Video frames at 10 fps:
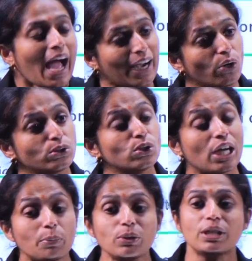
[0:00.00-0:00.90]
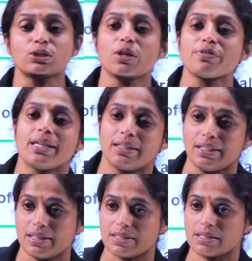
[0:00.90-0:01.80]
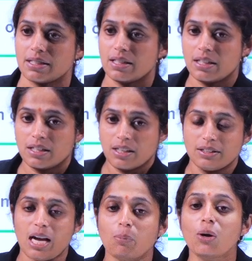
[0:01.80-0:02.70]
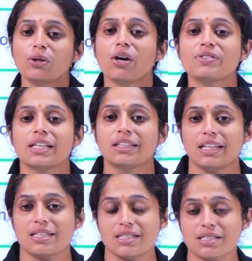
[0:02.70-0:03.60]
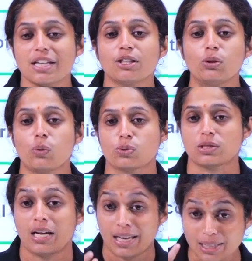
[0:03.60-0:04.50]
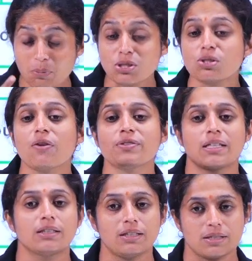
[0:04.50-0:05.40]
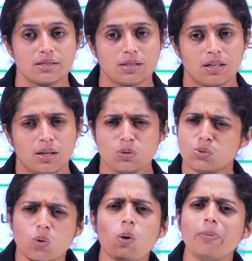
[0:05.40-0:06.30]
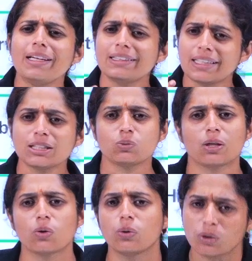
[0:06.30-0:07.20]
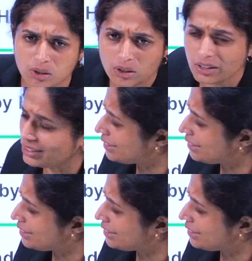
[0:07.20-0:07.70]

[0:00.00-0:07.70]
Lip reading: And also commutation of sentence, the amount of sentence is reduced, remission of sentence. So many things we are going to learn in